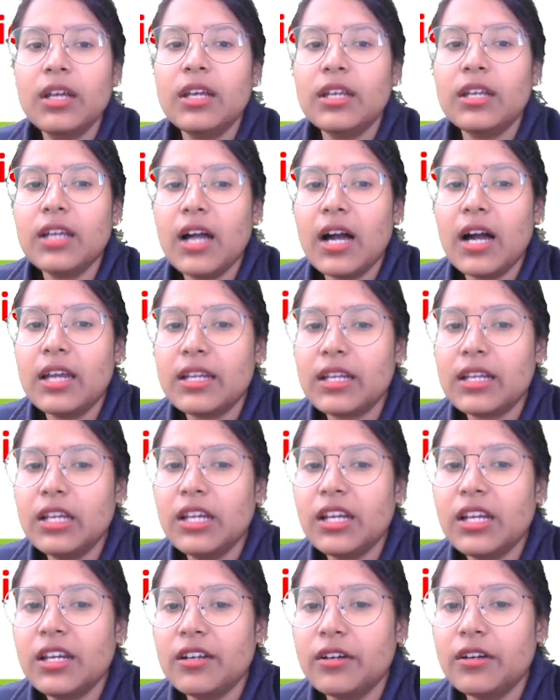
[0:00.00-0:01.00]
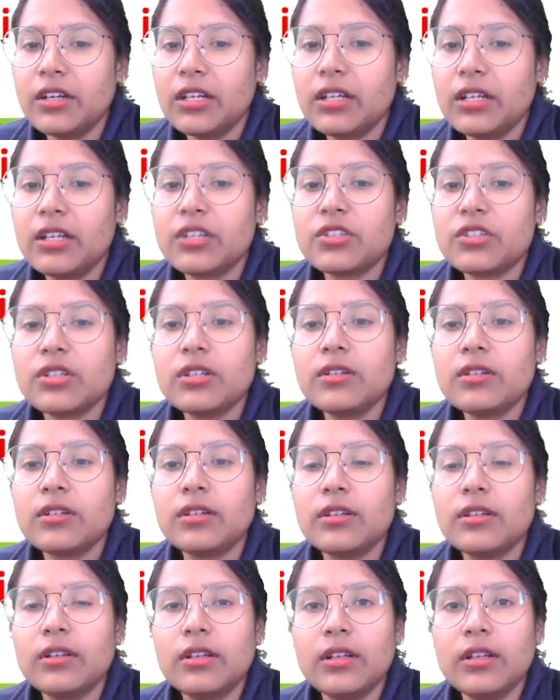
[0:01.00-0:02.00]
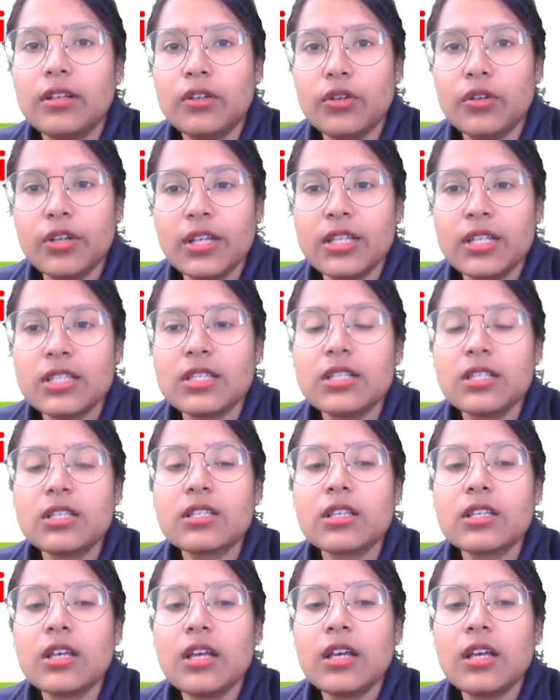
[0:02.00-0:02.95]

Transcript: Yeah, unclean and dirty kitchen utensils